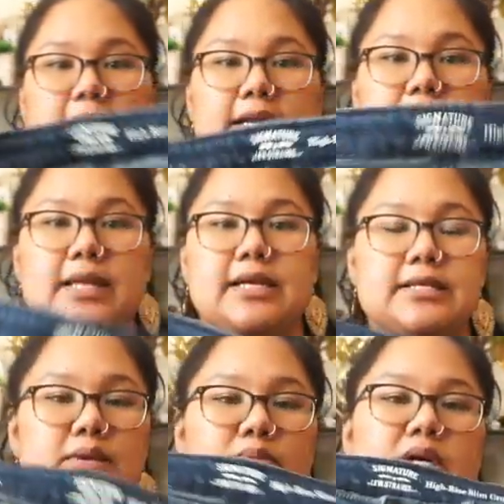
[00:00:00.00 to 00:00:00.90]
And I like
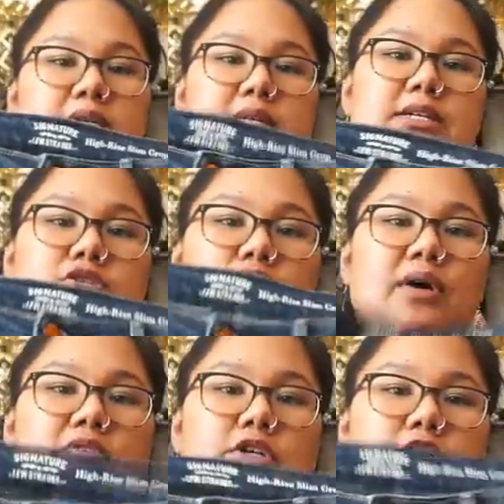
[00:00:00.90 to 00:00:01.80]
them because they do
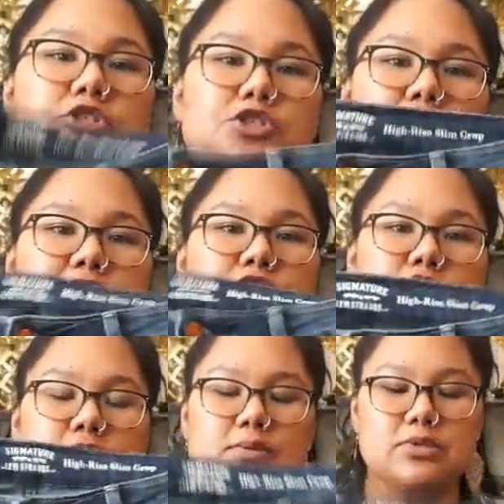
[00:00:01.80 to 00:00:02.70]
have a good stretch
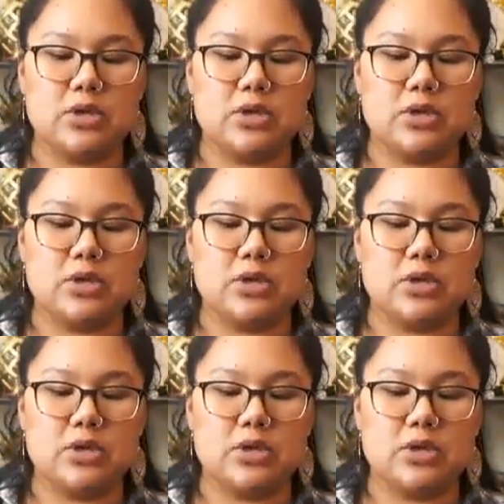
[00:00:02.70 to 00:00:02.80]
to them.